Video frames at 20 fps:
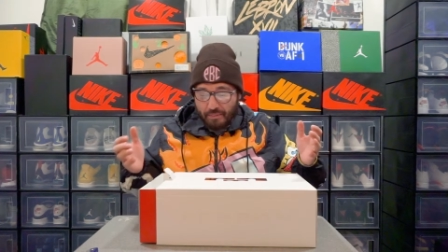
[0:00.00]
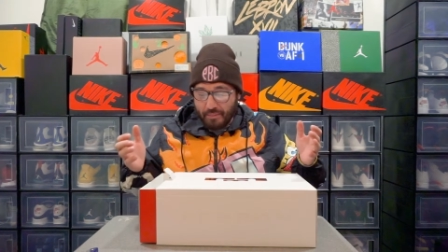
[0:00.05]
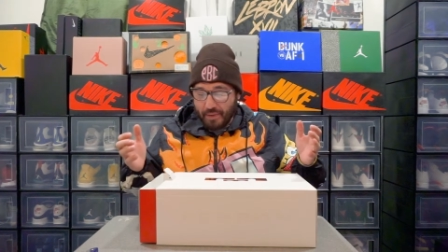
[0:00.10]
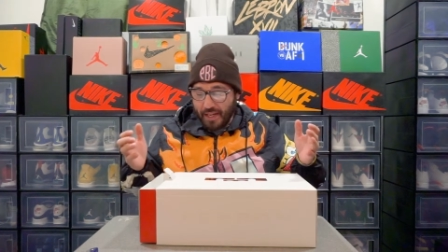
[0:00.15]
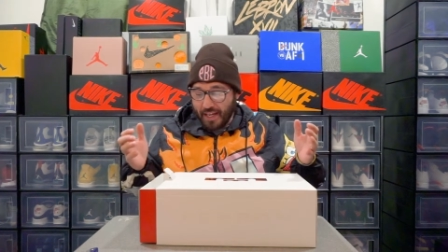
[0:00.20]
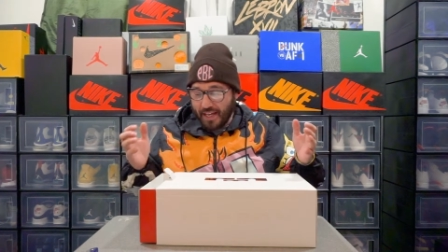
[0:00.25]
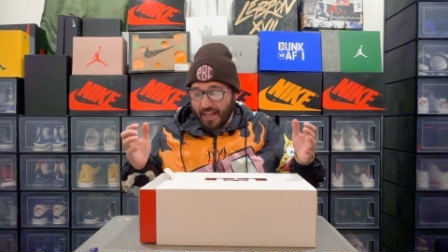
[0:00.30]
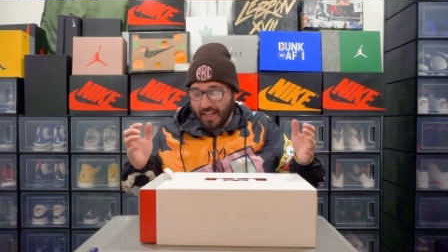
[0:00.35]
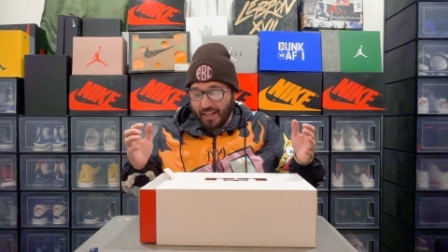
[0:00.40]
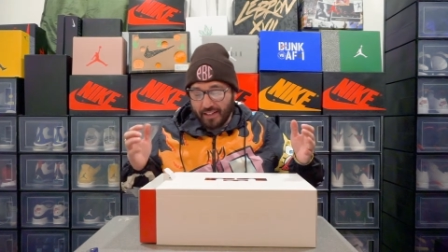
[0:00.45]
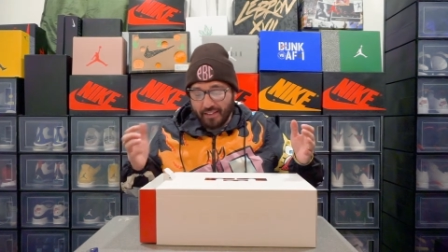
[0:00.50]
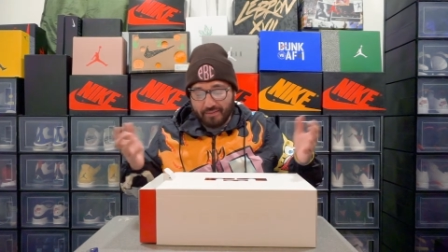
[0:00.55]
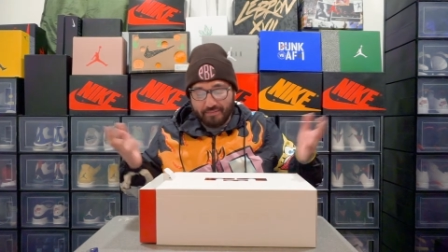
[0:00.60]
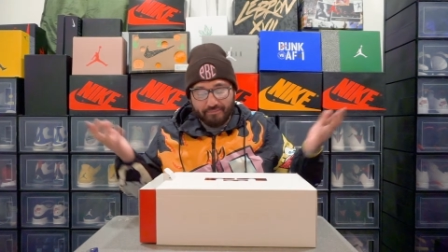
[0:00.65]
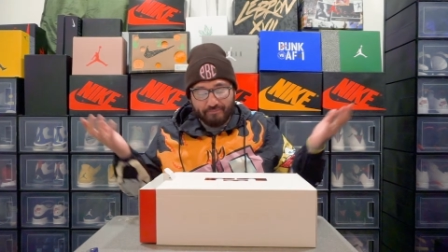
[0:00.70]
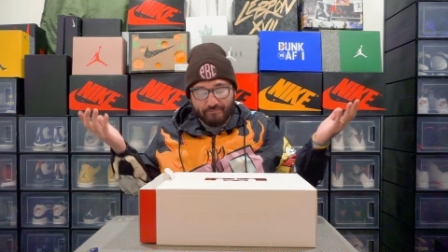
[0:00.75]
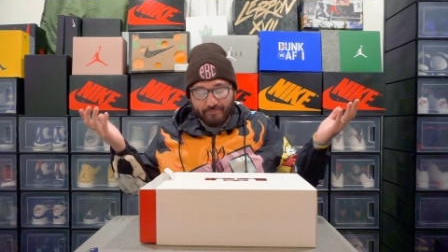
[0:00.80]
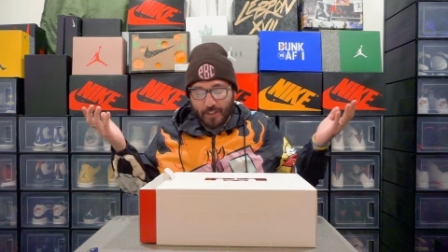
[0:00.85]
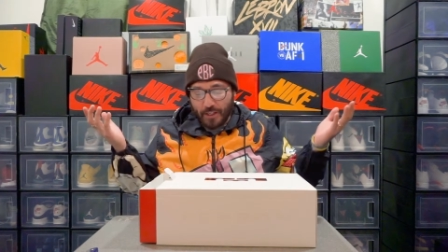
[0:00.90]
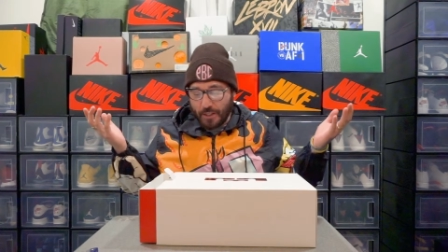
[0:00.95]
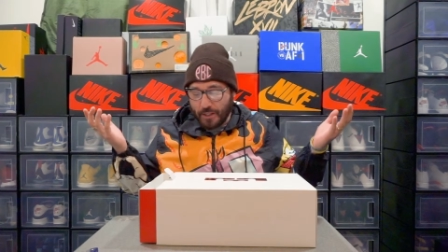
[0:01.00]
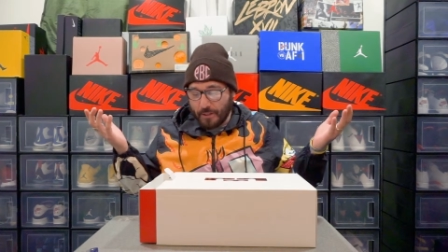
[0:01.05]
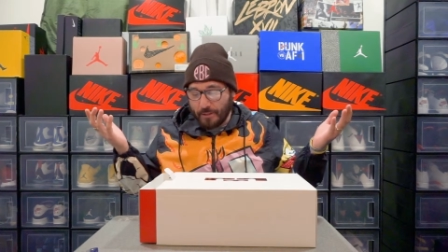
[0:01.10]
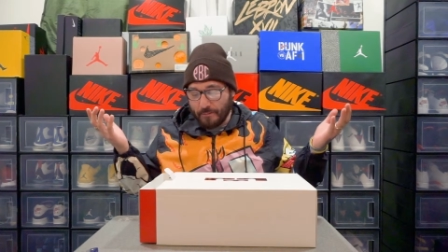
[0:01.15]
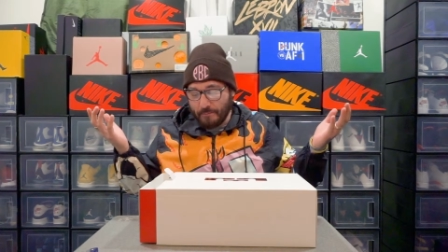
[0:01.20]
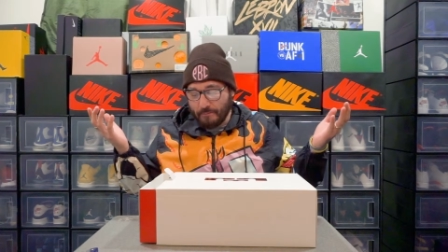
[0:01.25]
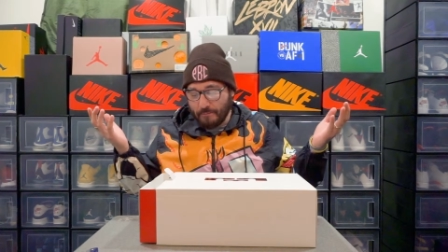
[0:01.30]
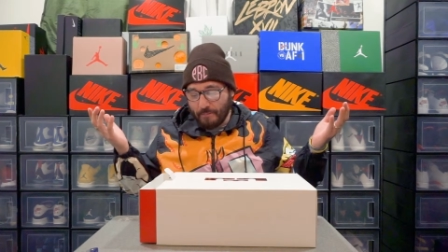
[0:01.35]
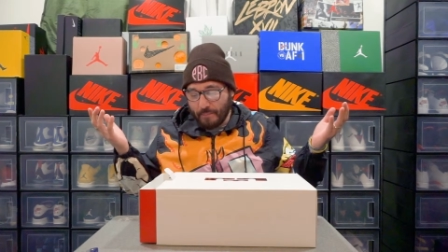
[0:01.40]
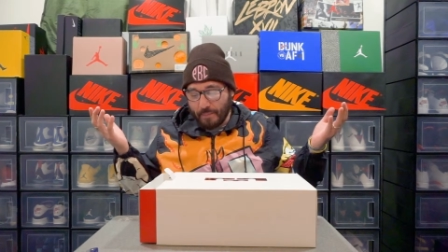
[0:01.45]
and you know,
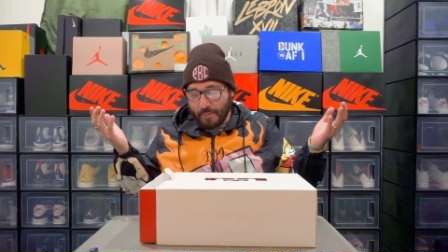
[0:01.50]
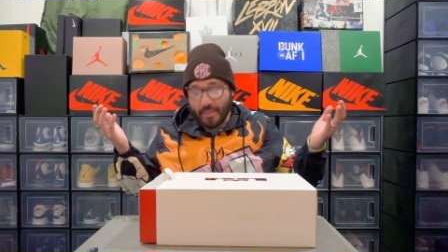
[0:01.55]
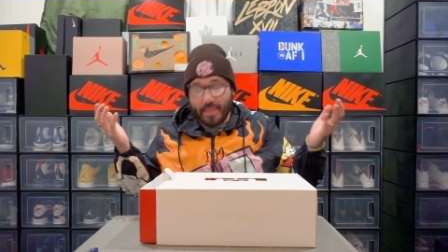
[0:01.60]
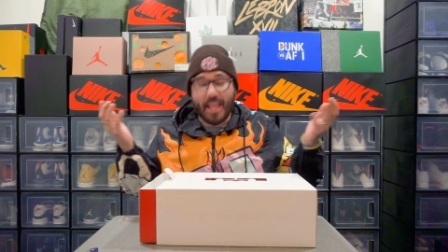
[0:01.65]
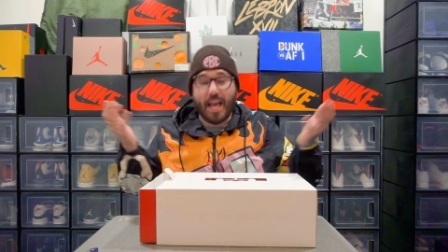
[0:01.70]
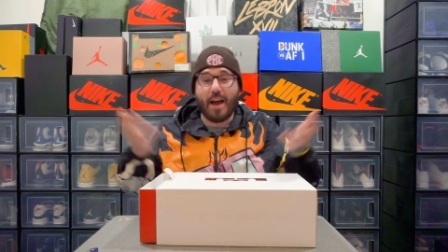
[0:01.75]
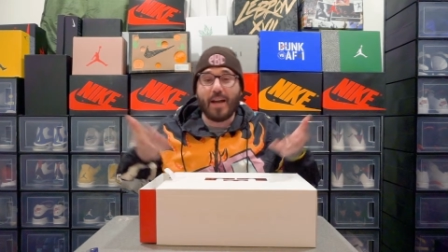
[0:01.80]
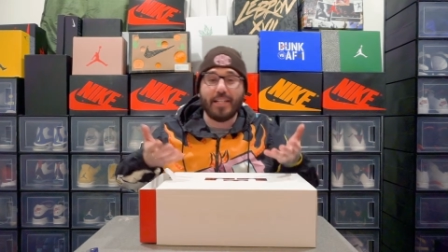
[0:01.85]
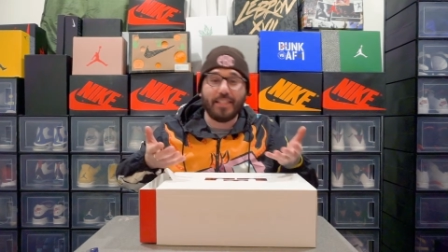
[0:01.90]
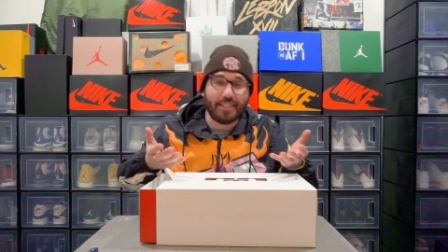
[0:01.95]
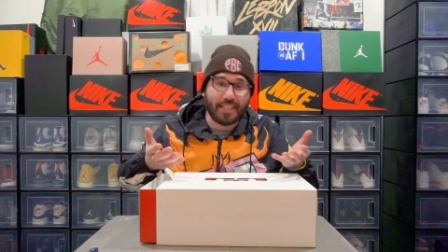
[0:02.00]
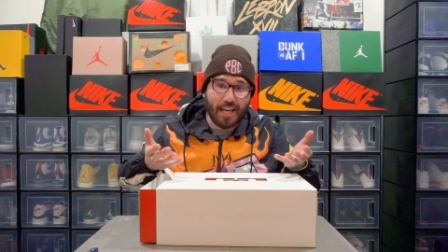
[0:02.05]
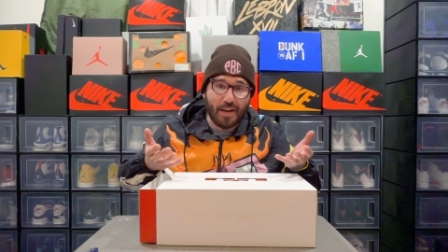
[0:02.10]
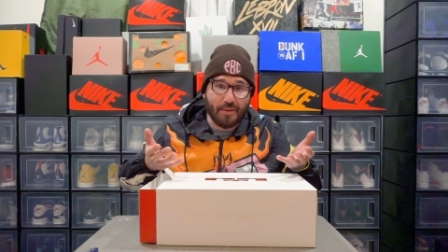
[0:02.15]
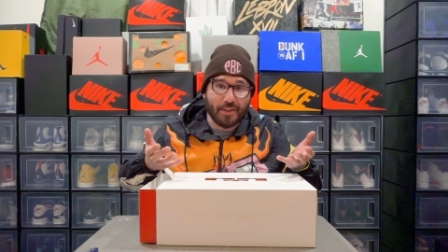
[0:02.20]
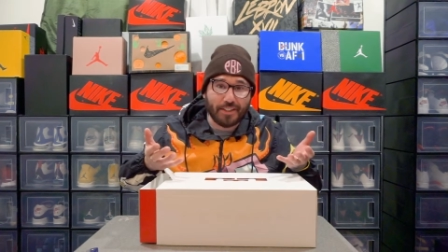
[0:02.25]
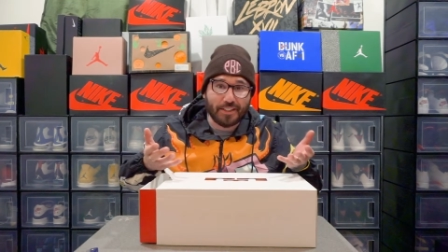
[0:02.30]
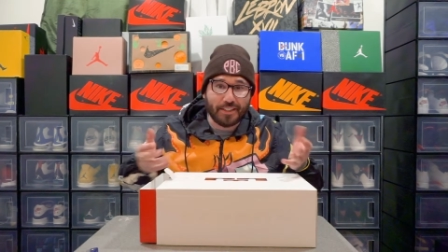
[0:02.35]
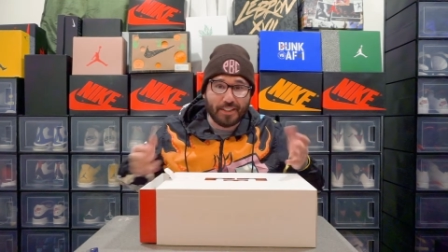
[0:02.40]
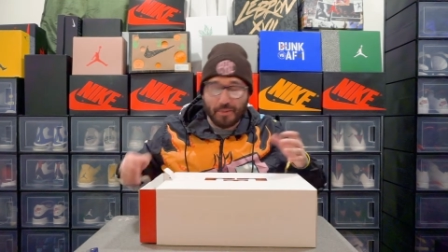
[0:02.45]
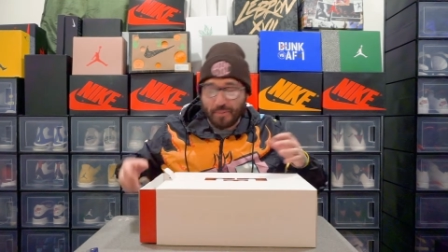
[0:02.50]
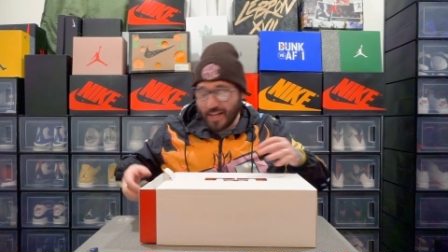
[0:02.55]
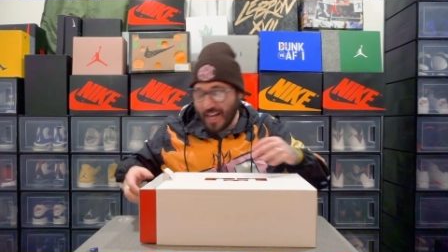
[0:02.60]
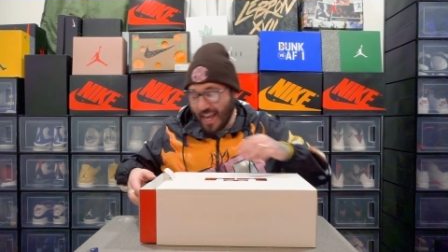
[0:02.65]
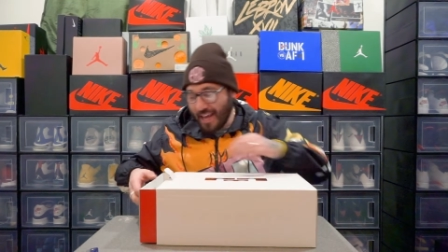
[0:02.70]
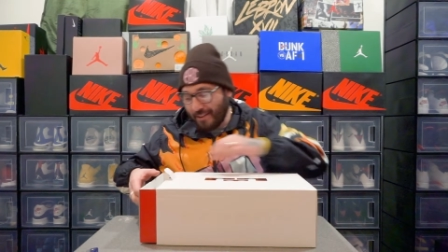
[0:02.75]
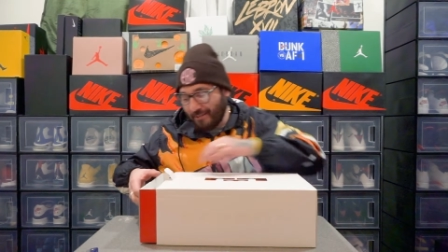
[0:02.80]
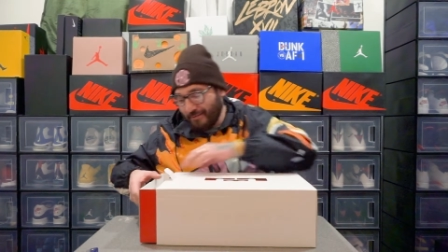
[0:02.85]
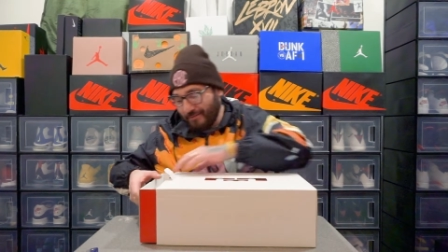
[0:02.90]
now I just can't wait to see them in hand.